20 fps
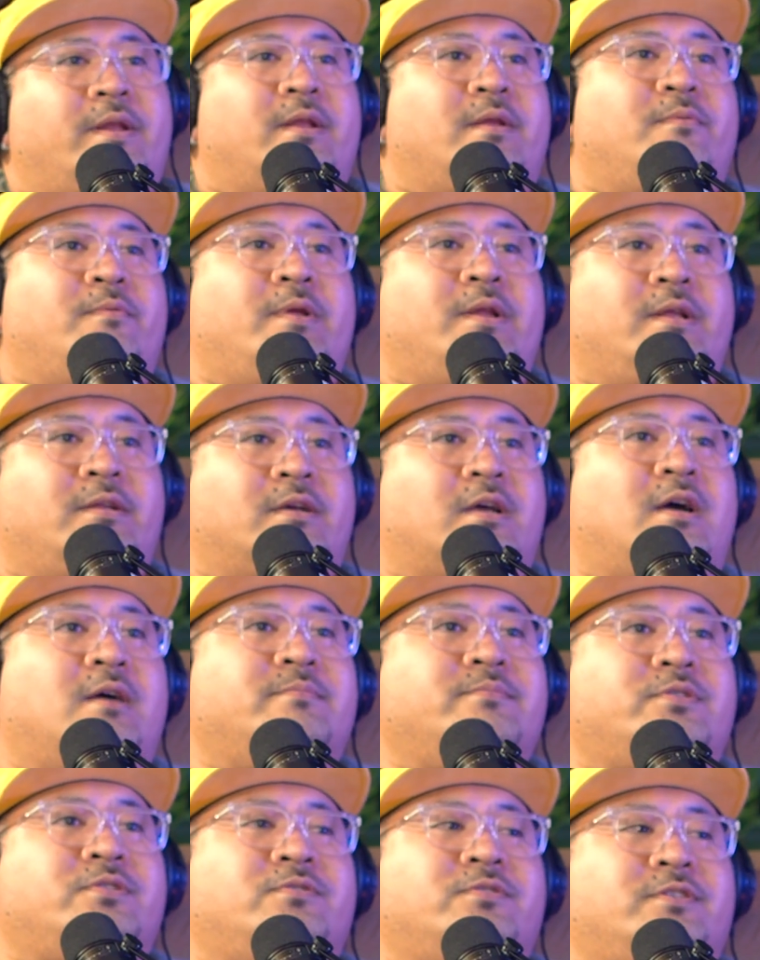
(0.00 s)
when it
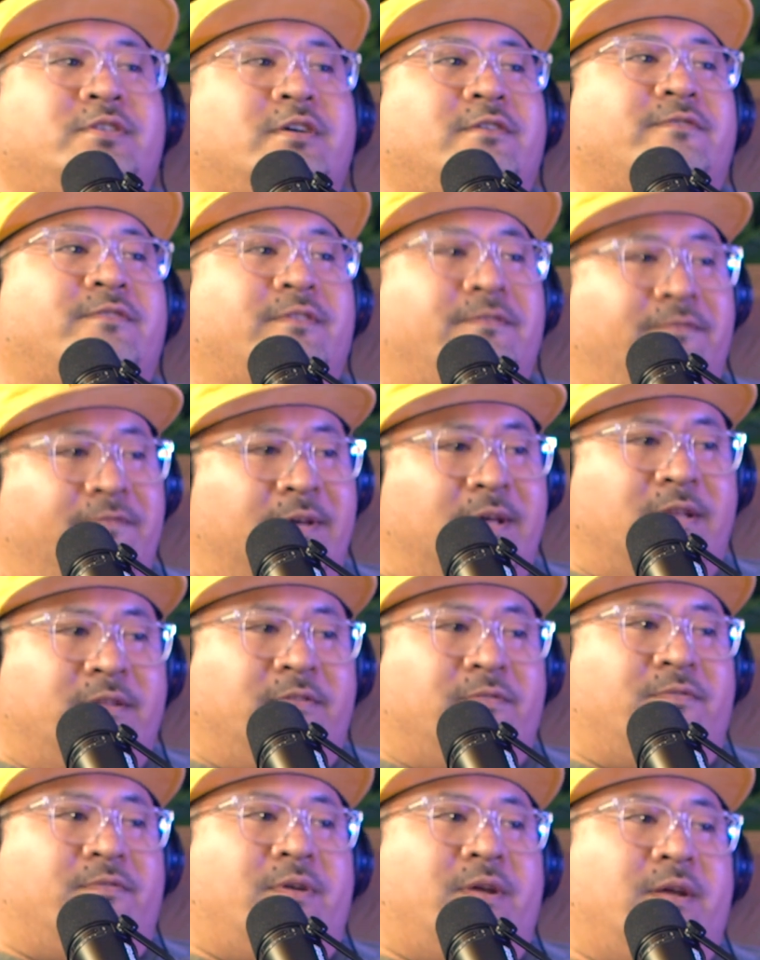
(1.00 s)
comes to self
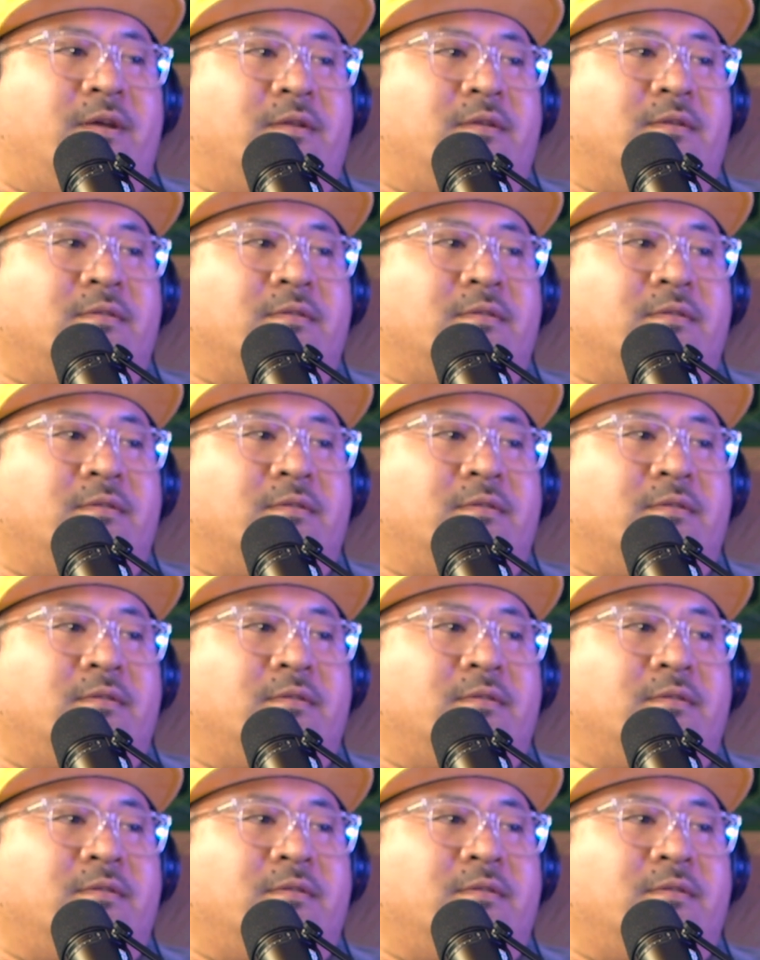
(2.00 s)
defense, right?